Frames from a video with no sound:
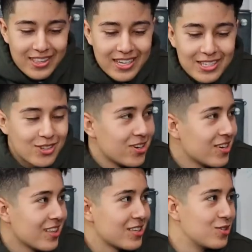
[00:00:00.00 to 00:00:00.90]
I think I started
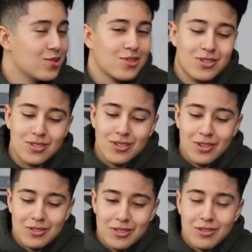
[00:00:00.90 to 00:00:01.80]
it like 2 years
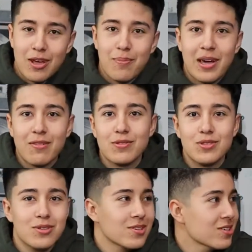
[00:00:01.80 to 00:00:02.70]
ago, so not bad for
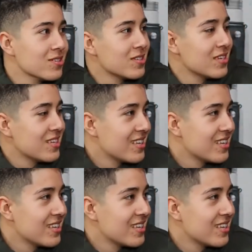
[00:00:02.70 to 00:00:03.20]
2 years.